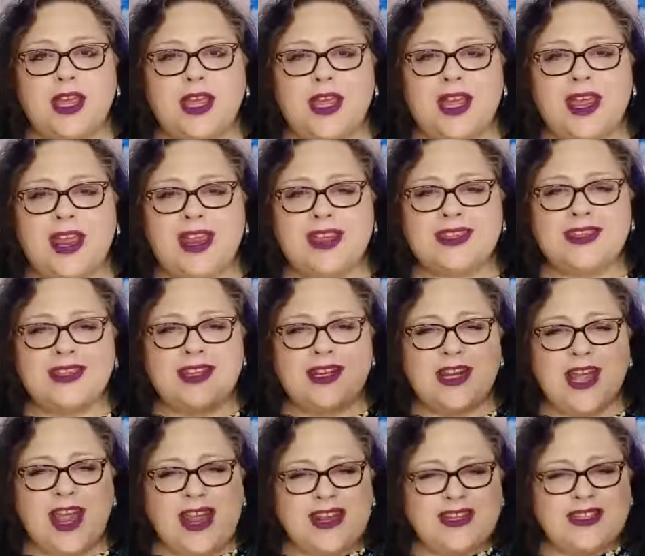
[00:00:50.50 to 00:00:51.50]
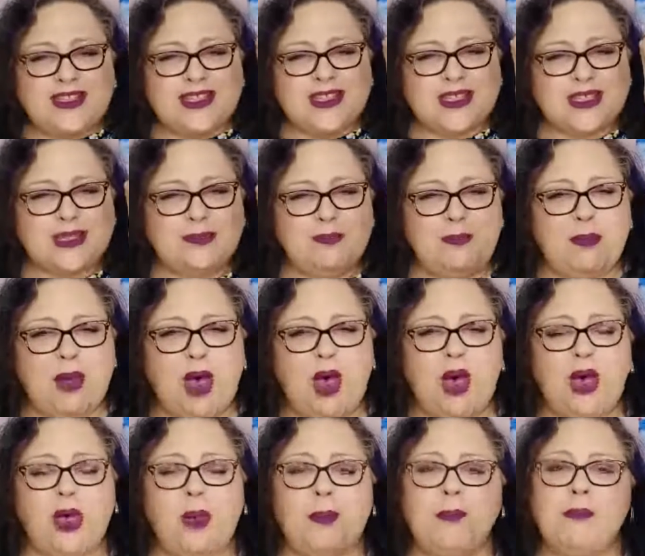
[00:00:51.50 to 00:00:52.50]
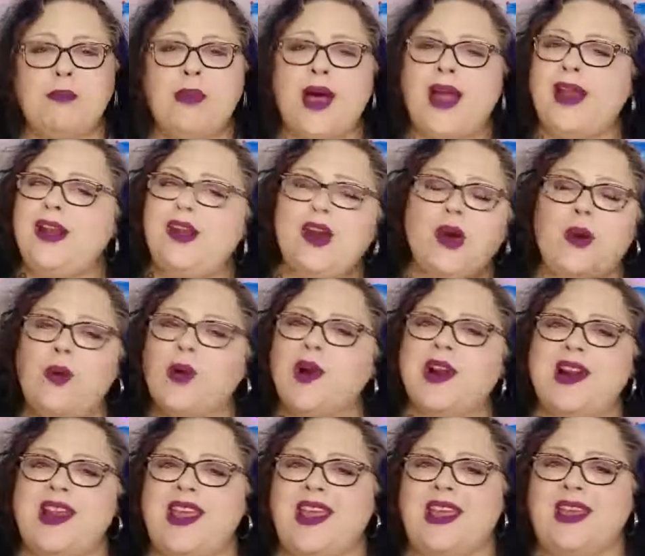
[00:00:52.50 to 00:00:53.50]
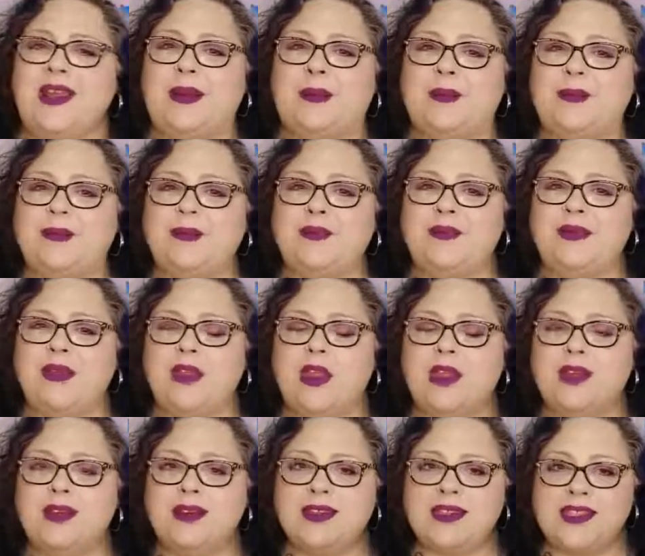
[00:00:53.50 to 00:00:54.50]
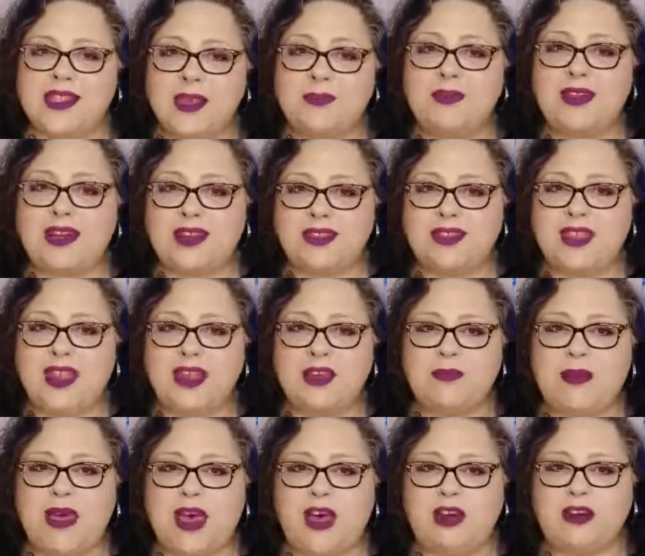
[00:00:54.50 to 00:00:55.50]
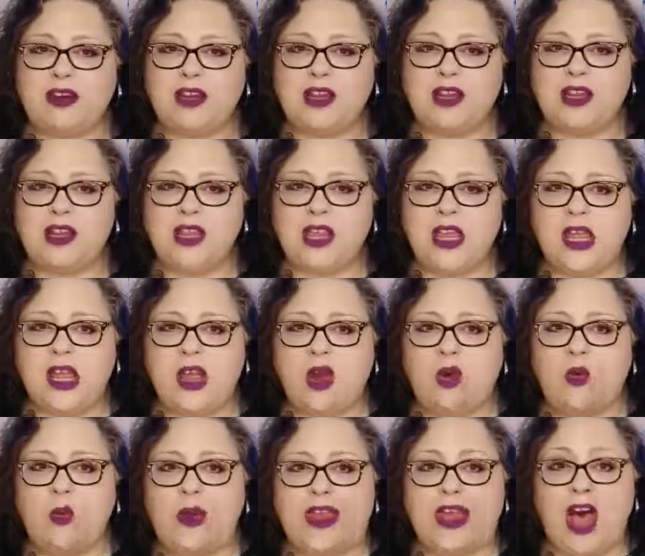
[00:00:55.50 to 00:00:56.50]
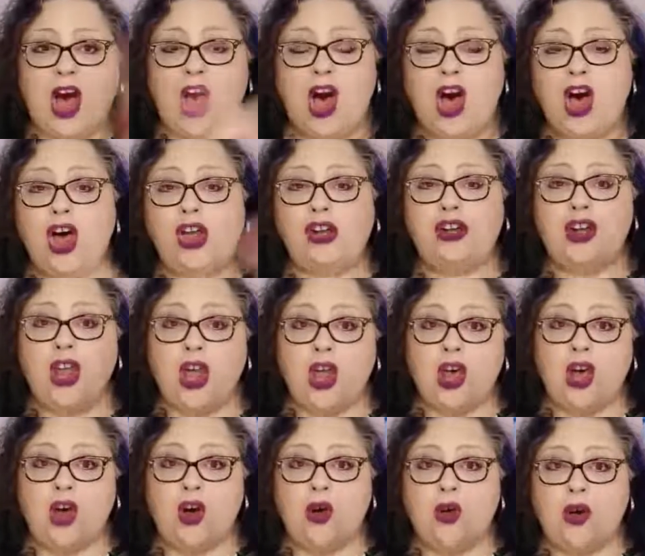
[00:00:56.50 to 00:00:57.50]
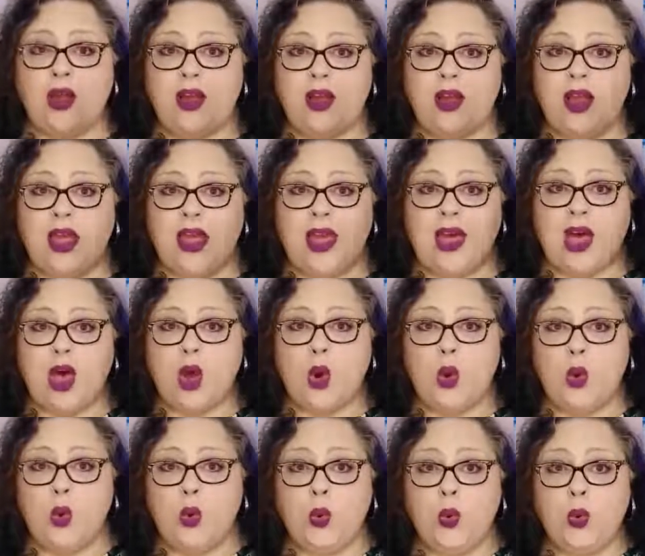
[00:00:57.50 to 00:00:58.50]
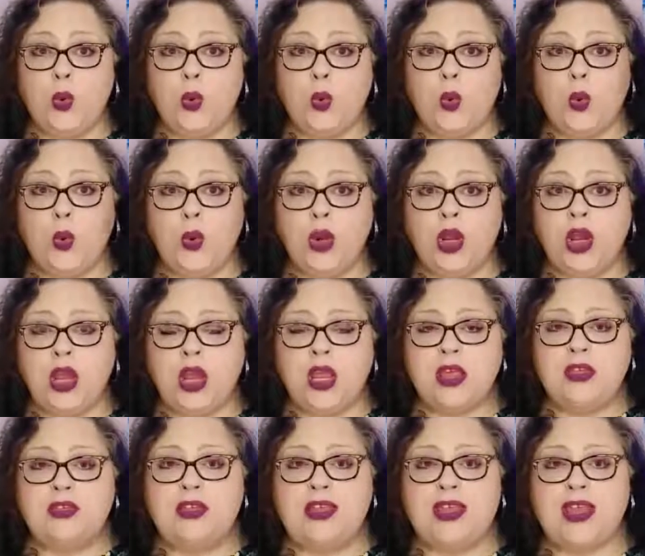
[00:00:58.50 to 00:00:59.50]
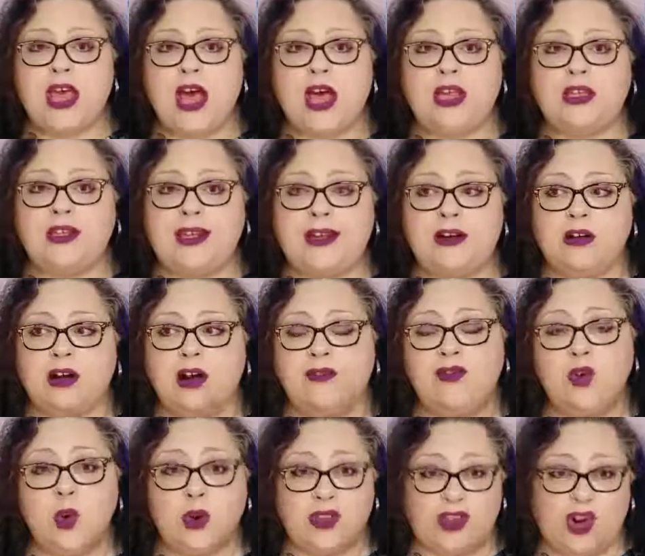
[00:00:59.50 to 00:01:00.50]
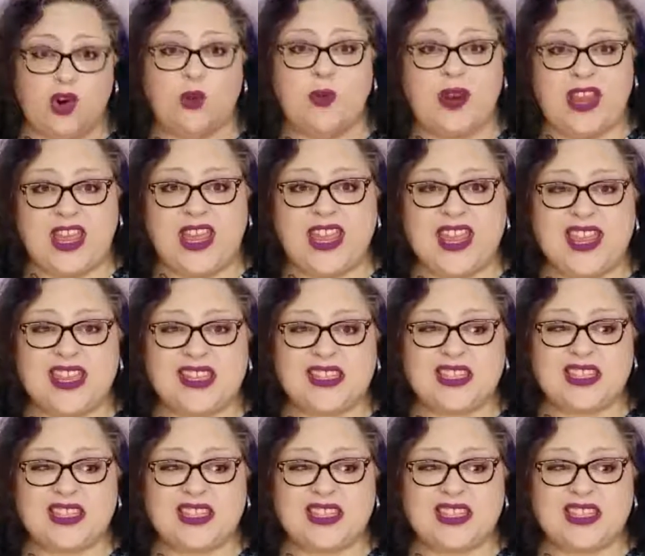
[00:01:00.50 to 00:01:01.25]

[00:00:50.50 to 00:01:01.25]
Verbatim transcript: He is in a small minority. Something to think about. We all know how the uh, leader of North Korea